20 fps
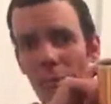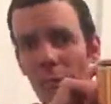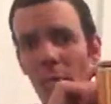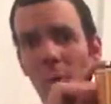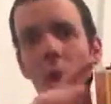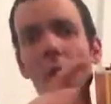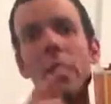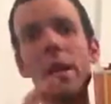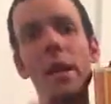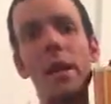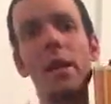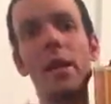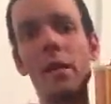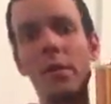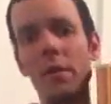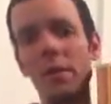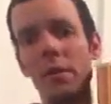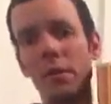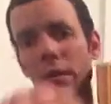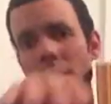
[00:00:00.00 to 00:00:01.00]
body
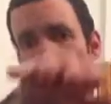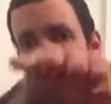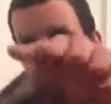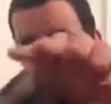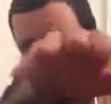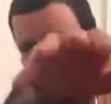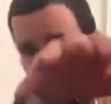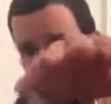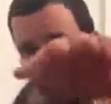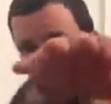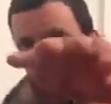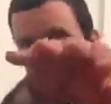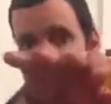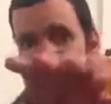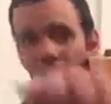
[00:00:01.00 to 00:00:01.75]
isn't